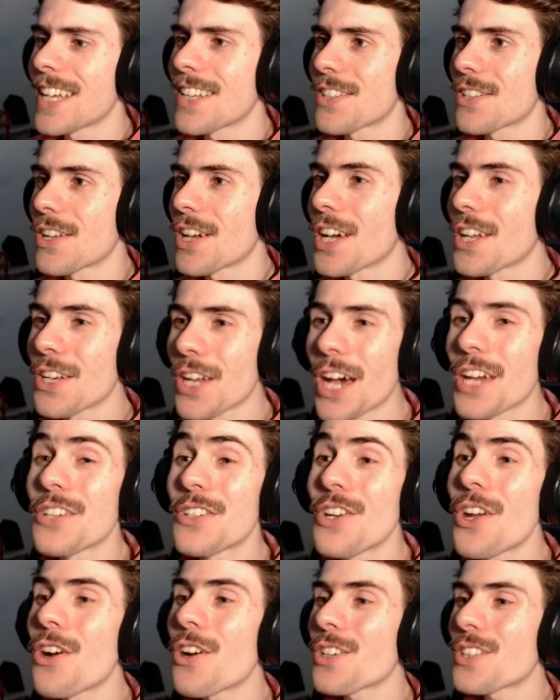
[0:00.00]
So a
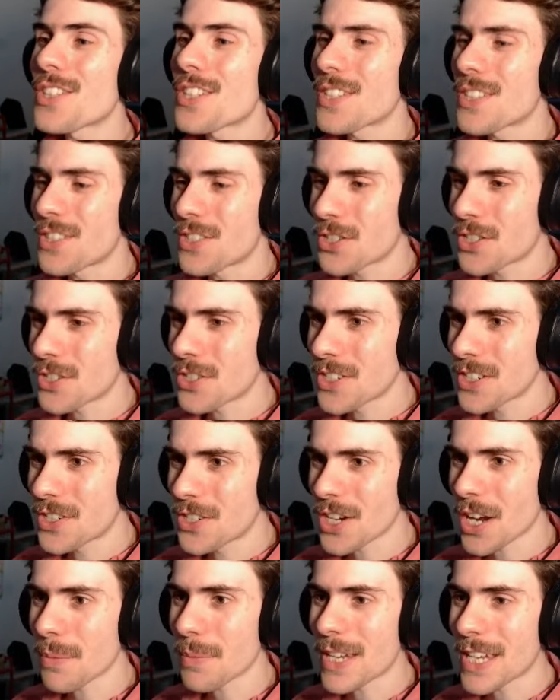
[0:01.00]
not
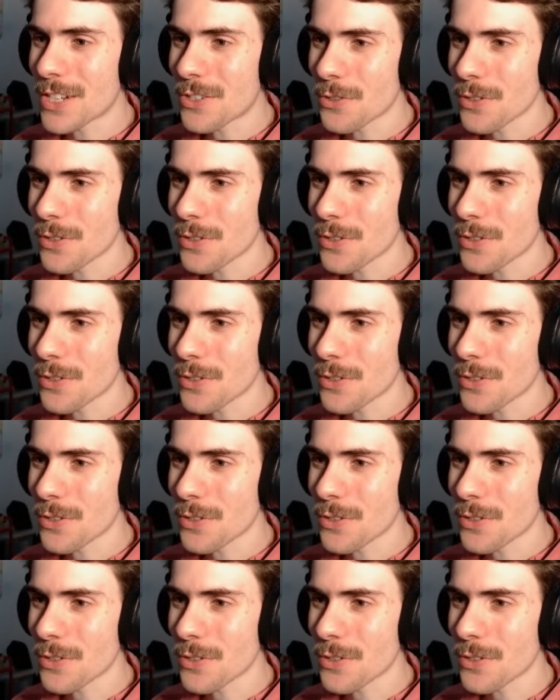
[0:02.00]
chubby